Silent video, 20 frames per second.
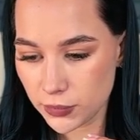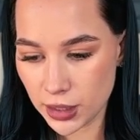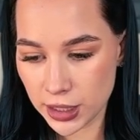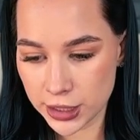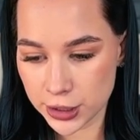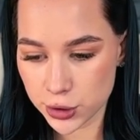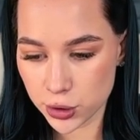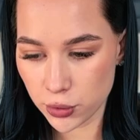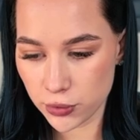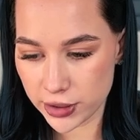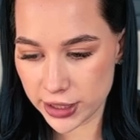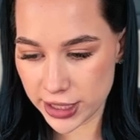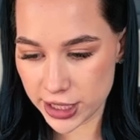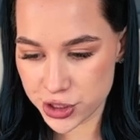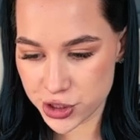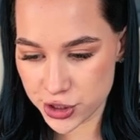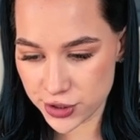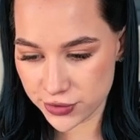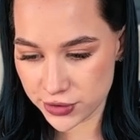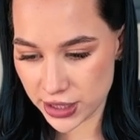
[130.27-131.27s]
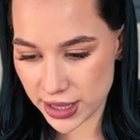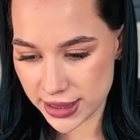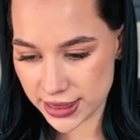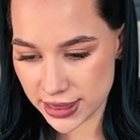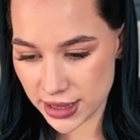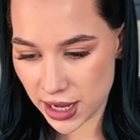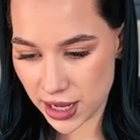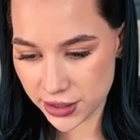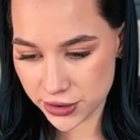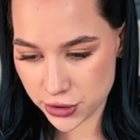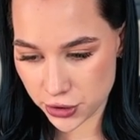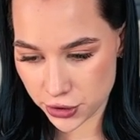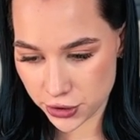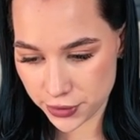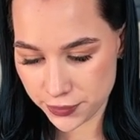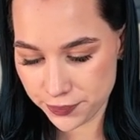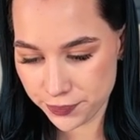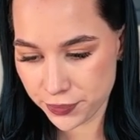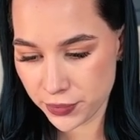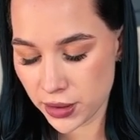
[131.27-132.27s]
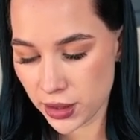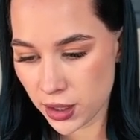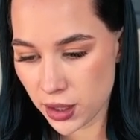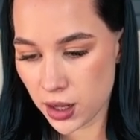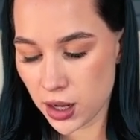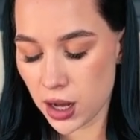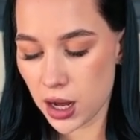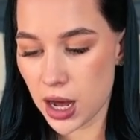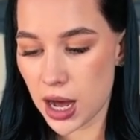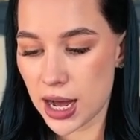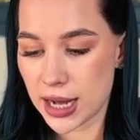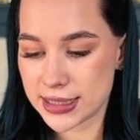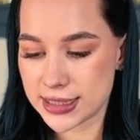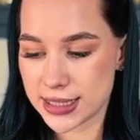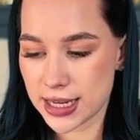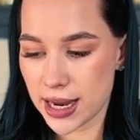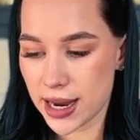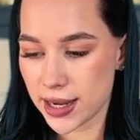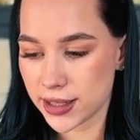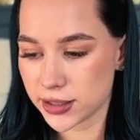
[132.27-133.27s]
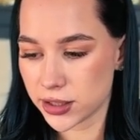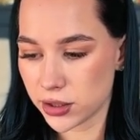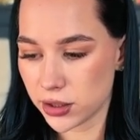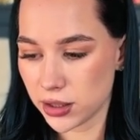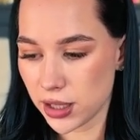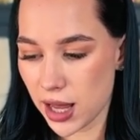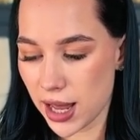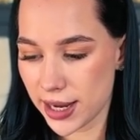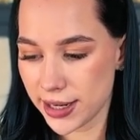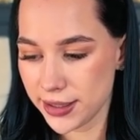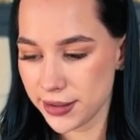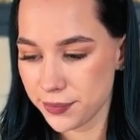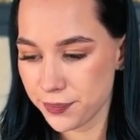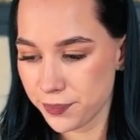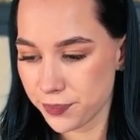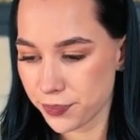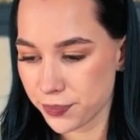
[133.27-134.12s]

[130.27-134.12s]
I've already achieved another diagonal line.